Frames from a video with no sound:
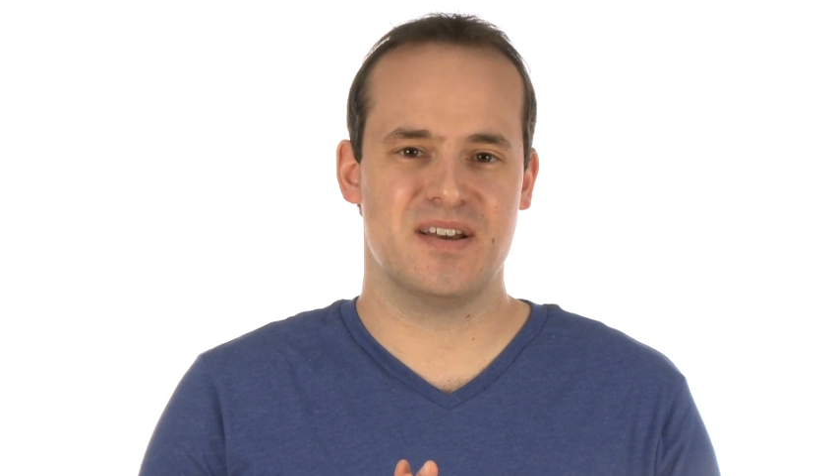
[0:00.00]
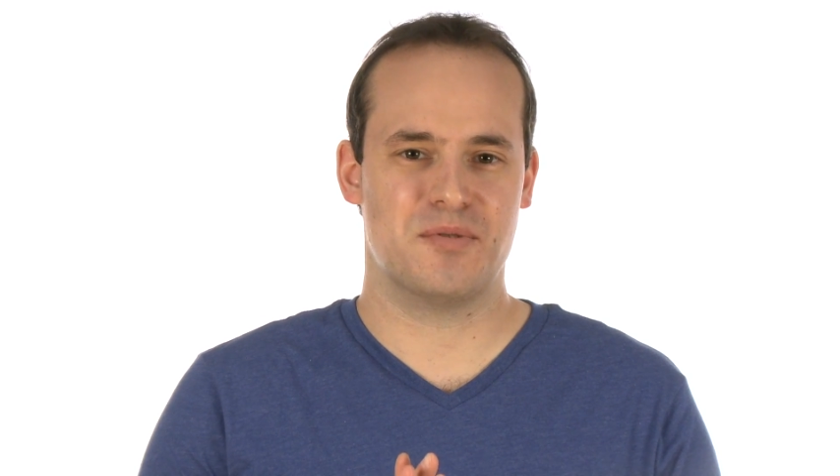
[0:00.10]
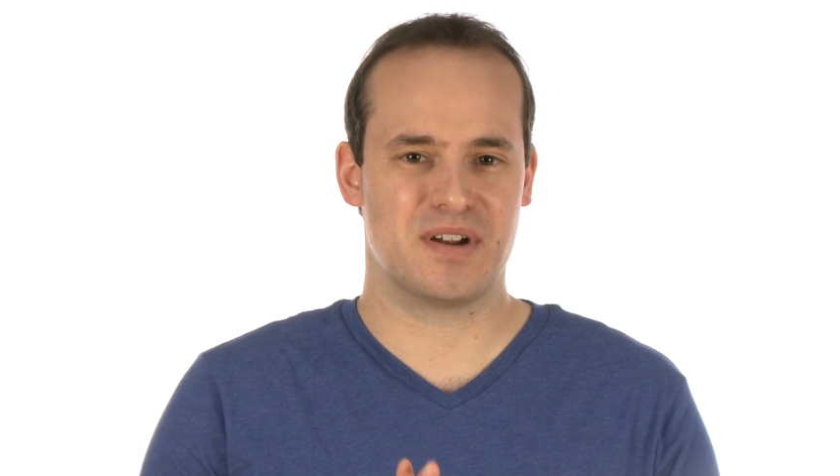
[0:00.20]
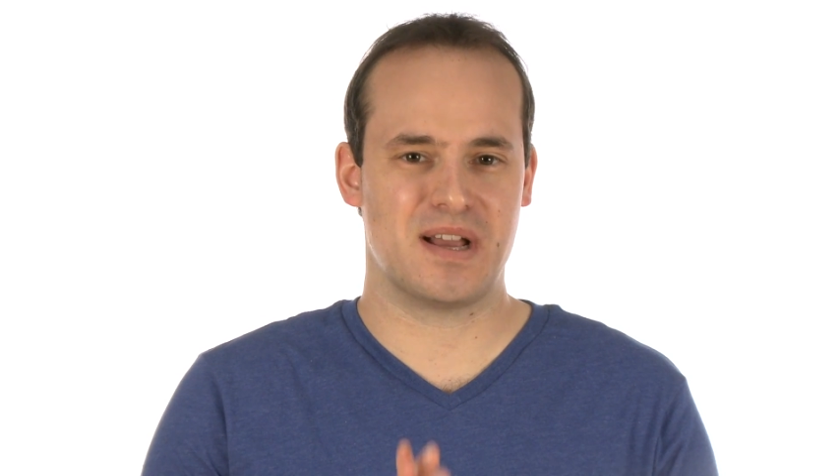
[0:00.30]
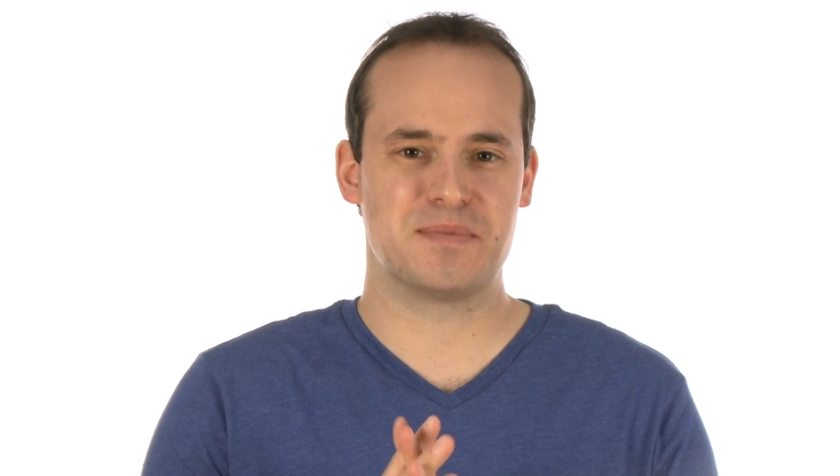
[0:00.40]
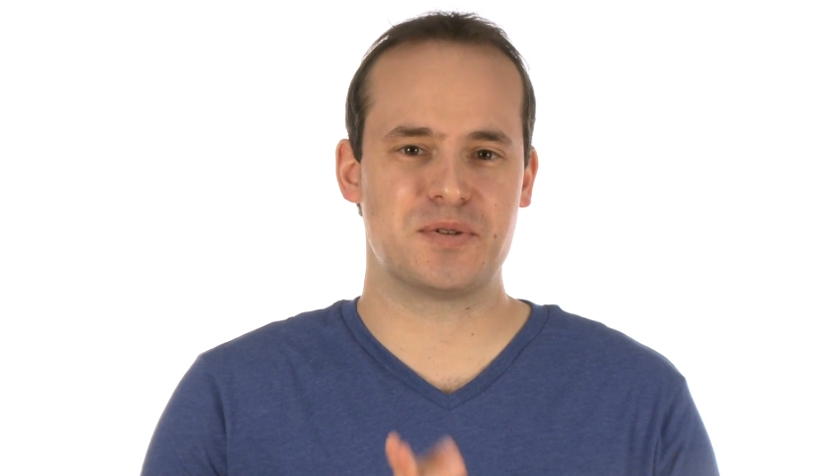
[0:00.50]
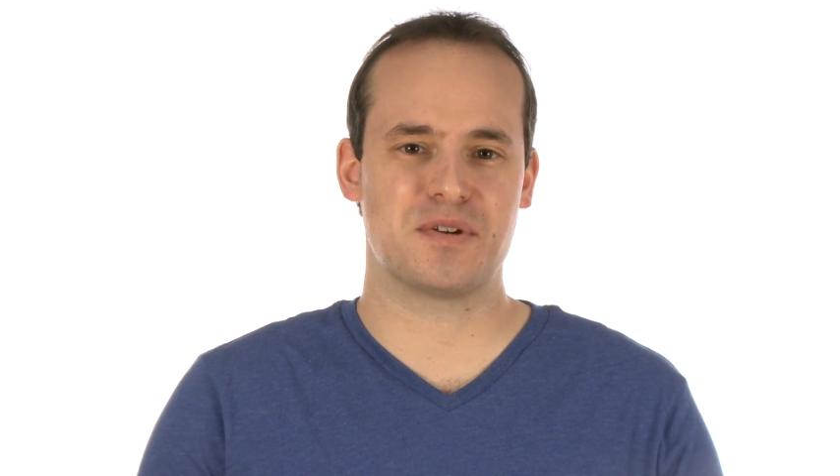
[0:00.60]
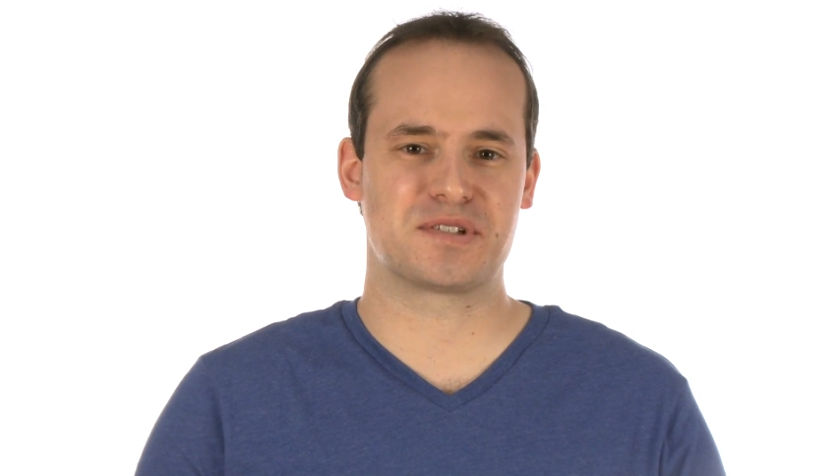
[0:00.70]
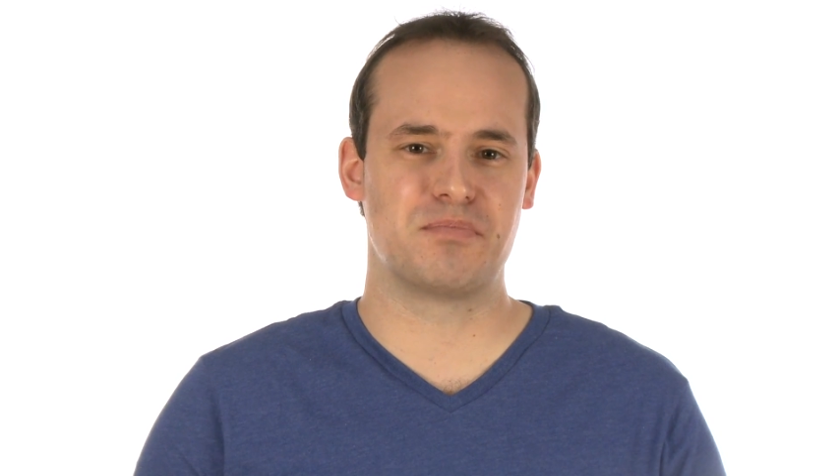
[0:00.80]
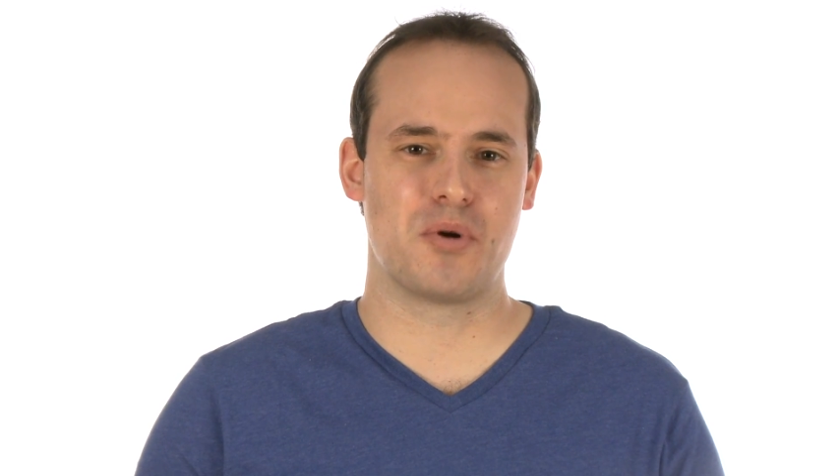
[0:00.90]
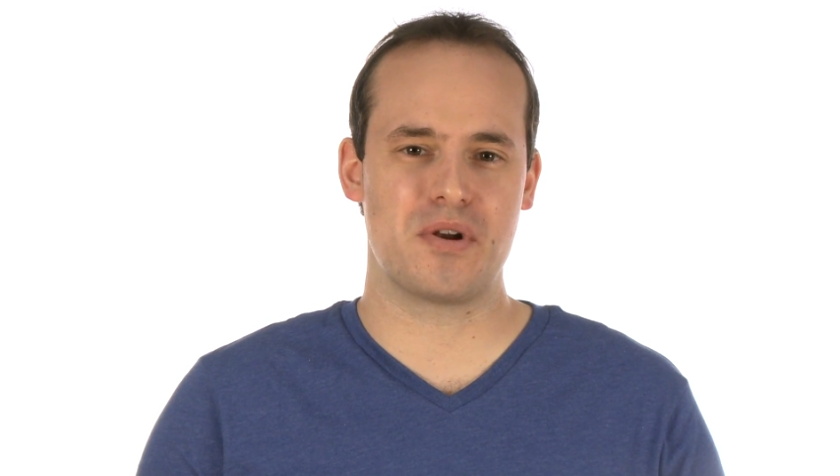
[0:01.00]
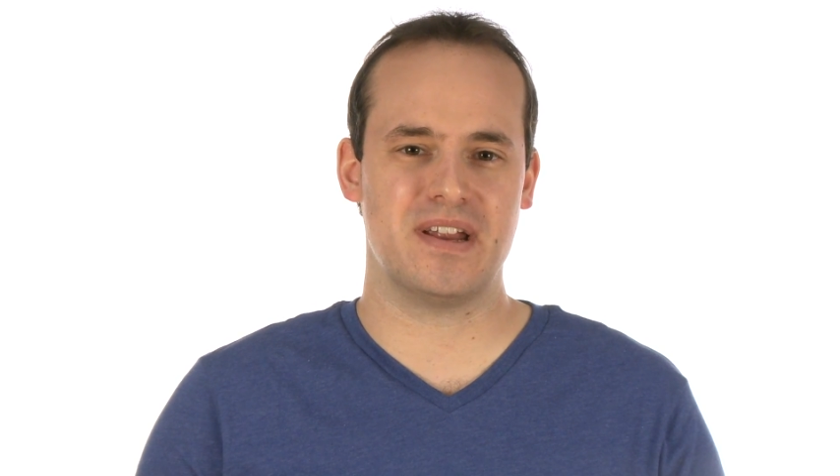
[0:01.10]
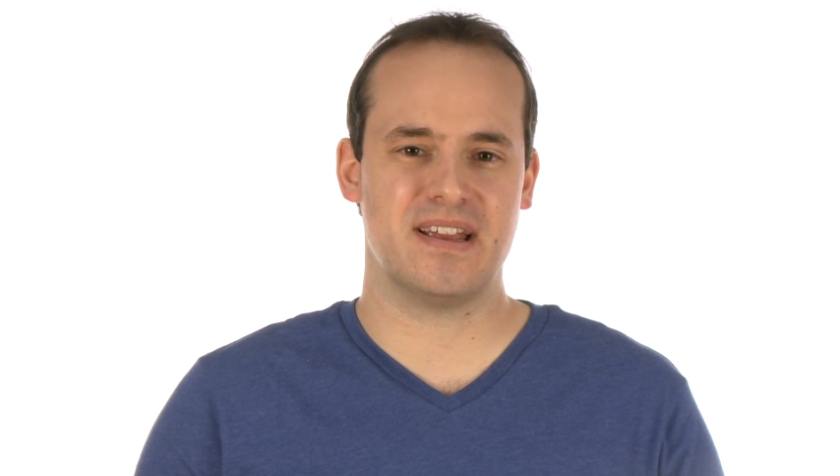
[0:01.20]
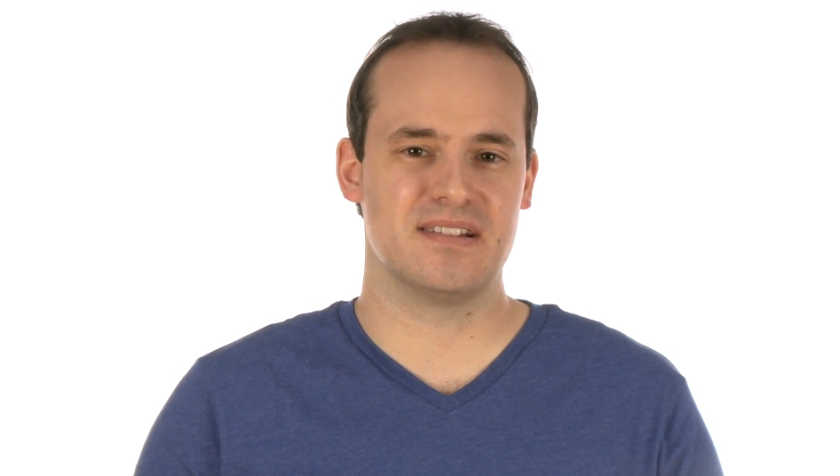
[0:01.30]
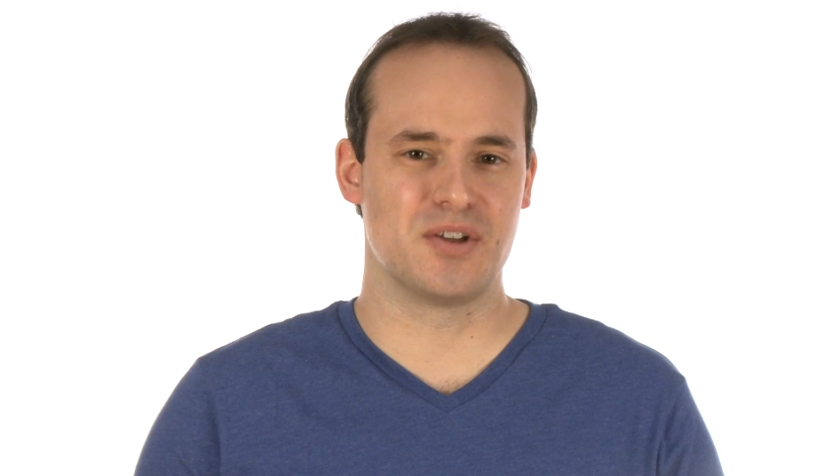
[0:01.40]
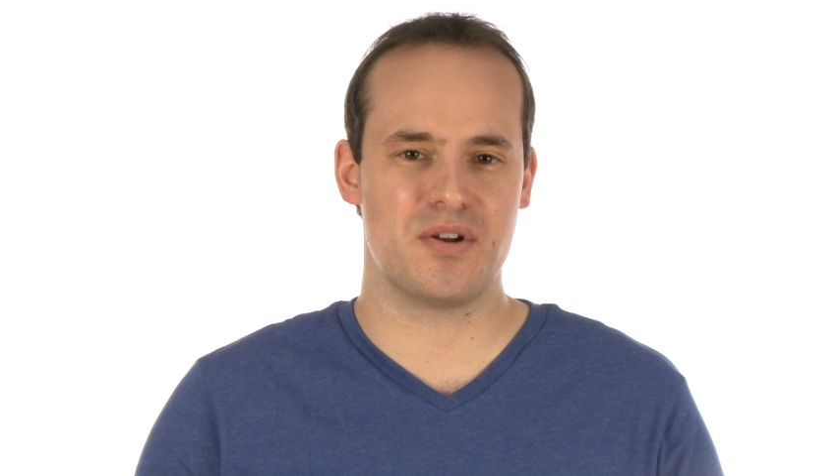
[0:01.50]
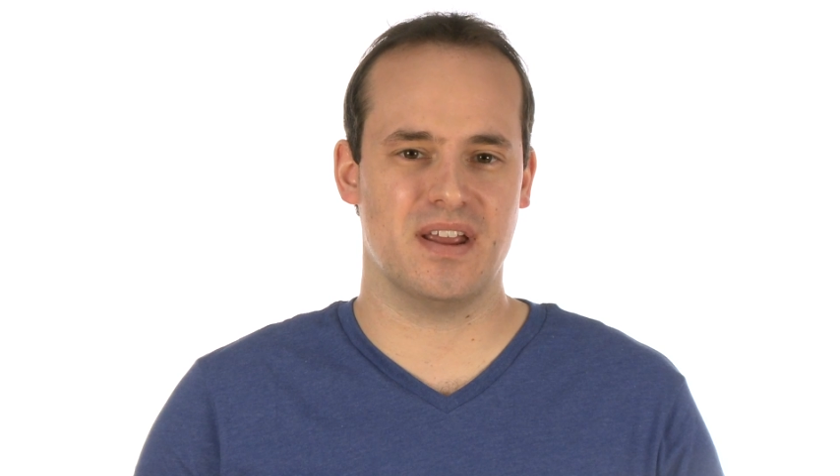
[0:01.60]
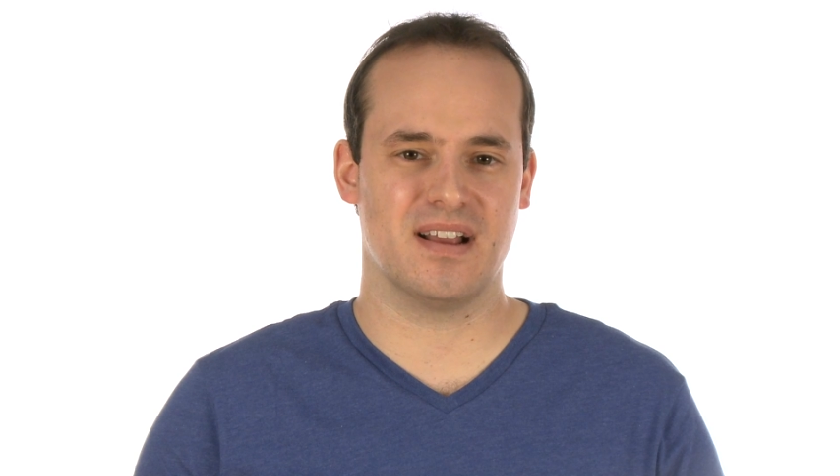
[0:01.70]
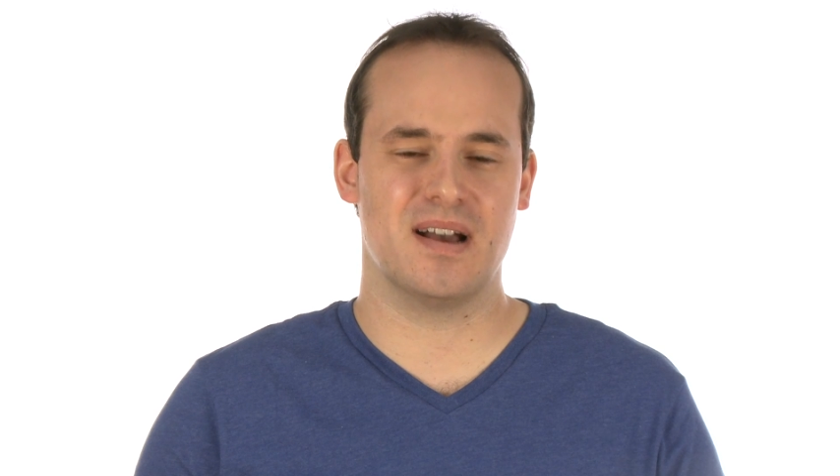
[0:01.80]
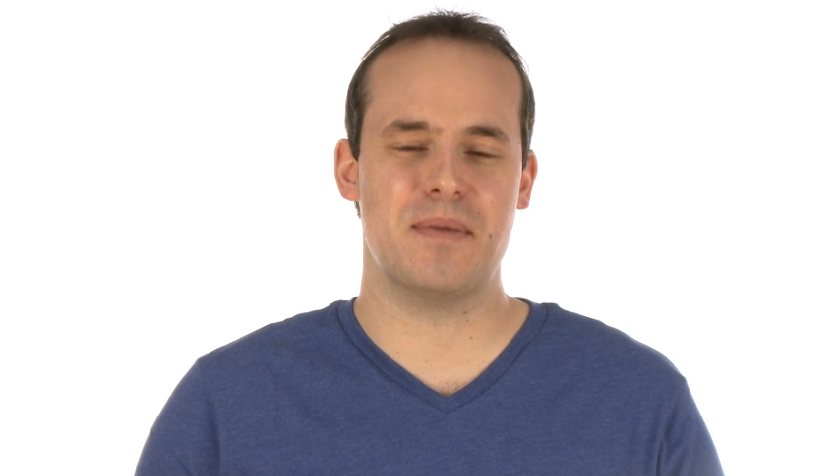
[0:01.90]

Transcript: when it comes to exploring and learning